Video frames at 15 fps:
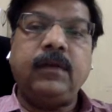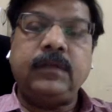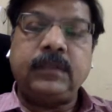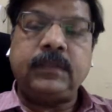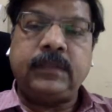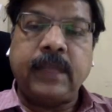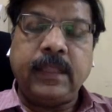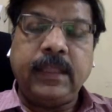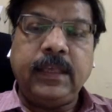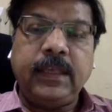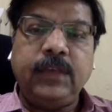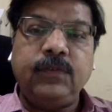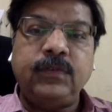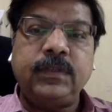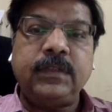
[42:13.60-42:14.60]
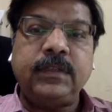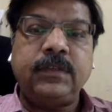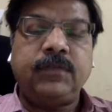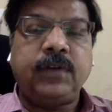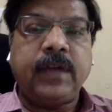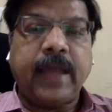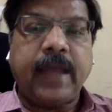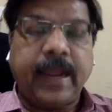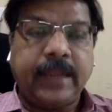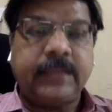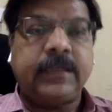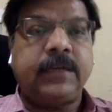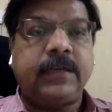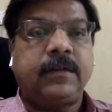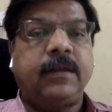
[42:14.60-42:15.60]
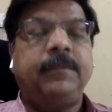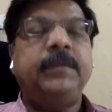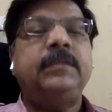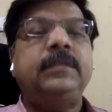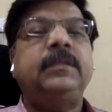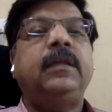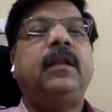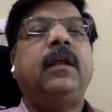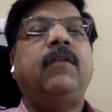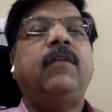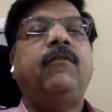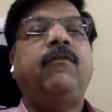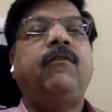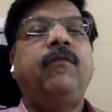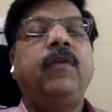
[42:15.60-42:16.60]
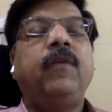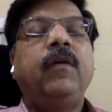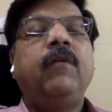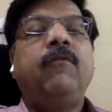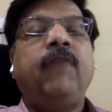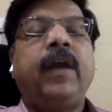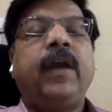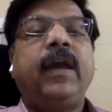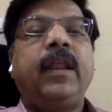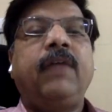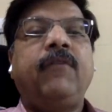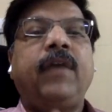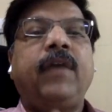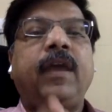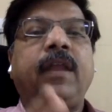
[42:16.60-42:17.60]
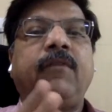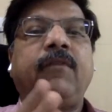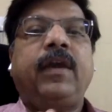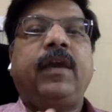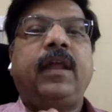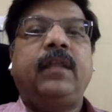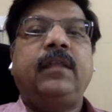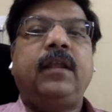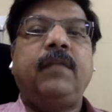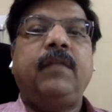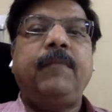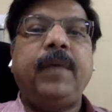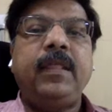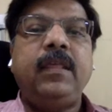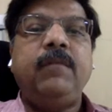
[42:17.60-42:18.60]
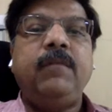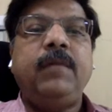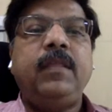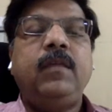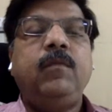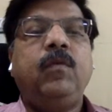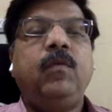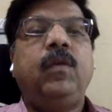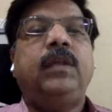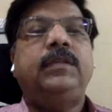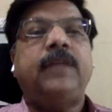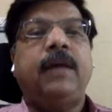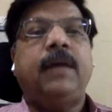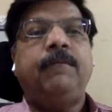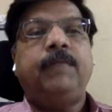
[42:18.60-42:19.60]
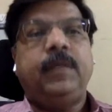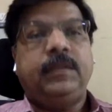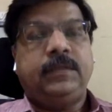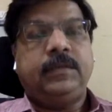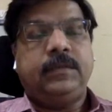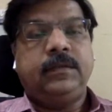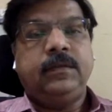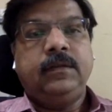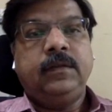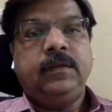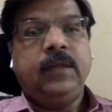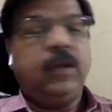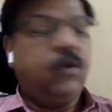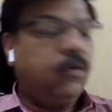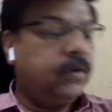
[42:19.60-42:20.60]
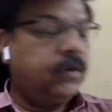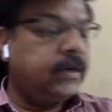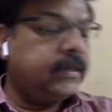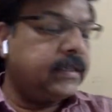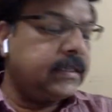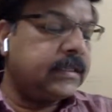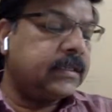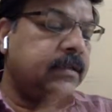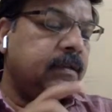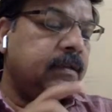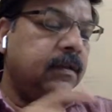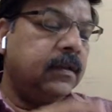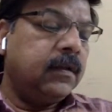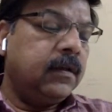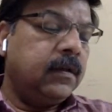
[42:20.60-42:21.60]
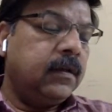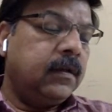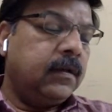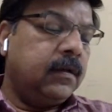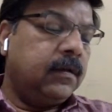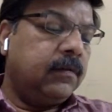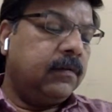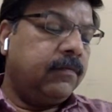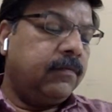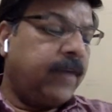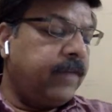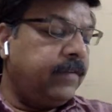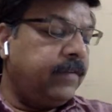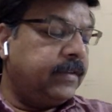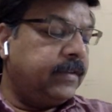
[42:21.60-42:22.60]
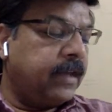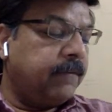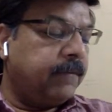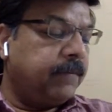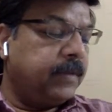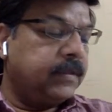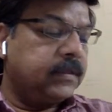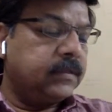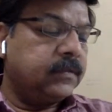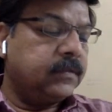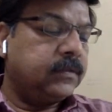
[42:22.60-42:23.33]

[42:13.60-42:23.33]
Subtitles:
Then he uses a word etc. Means there are vagera, vagera, vagera. There are many, many more examples. He quoted just five examples.